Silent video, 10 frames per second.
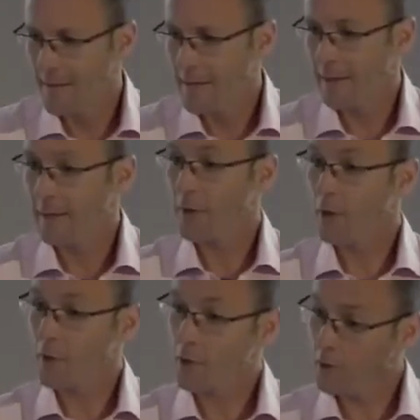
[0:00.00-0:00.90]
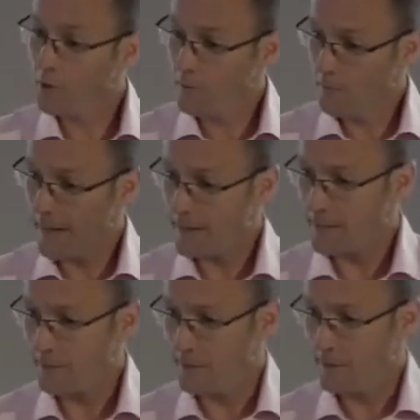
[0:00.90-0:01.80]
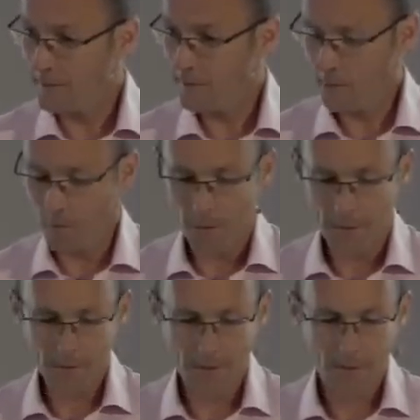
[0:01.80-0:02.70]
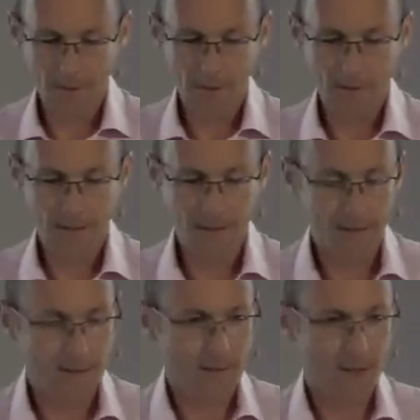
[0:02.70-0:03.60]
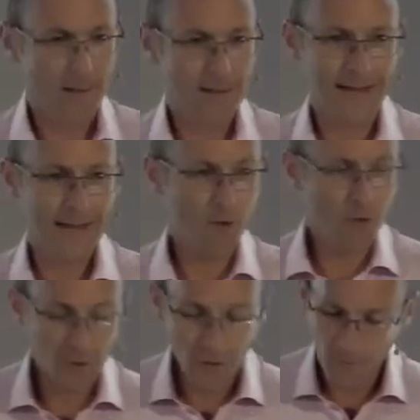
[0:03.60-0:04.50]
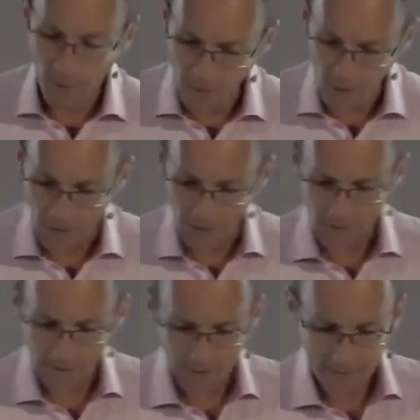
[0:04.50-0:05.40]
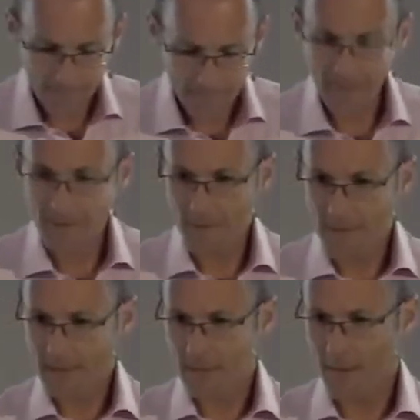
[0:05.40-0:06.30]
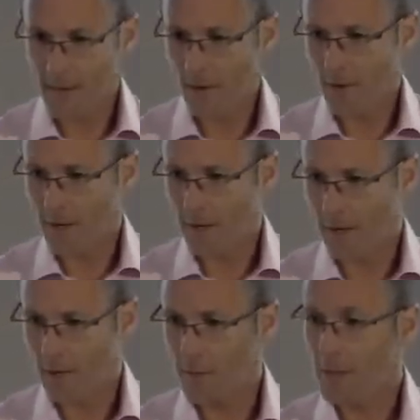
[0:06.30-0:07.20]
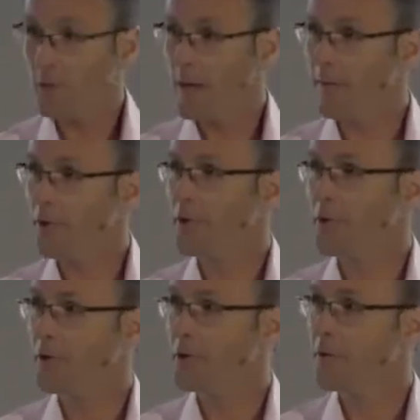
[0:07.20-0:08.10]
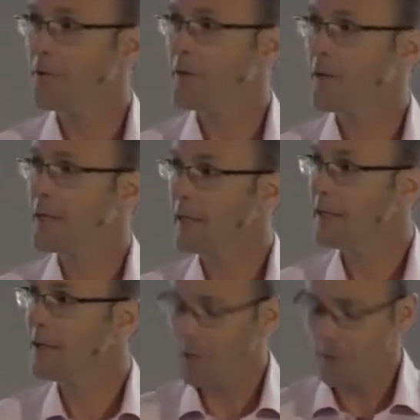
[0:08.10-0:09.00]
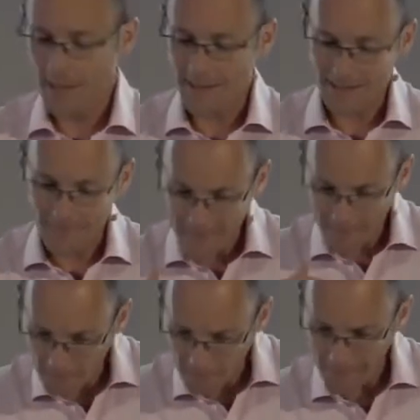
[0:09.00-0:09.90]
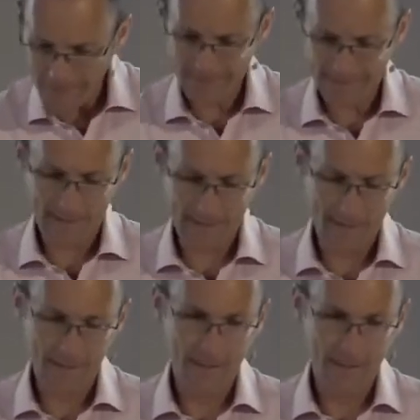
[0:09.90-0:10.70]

Then, if you're a good batsman or woman, then no matter how good the bowler, the message may not hit home because we have all sorts of skills and means of deflecting